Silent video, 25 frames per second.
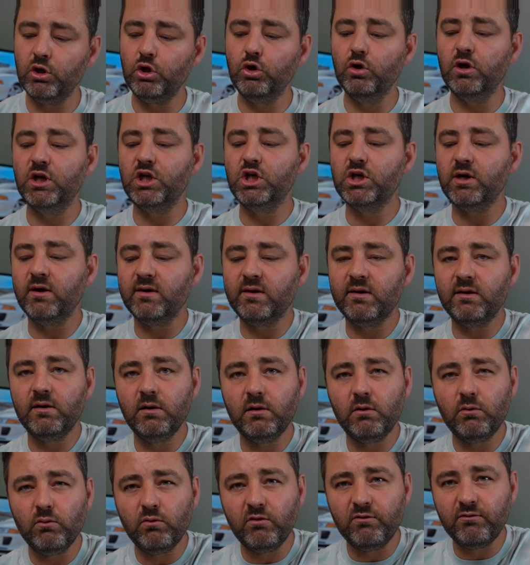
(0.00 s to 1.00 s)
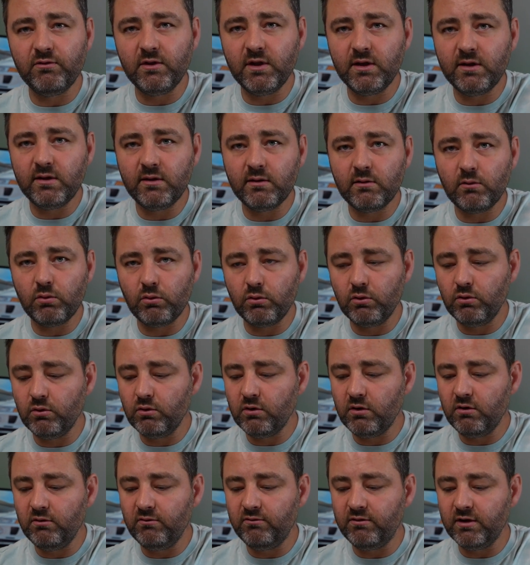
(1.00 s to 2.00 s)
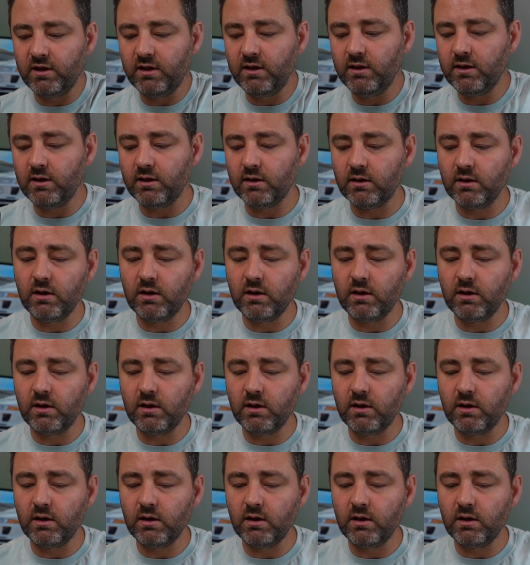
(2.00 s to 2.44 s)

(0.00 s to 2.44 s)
you adjust it with this screw over here.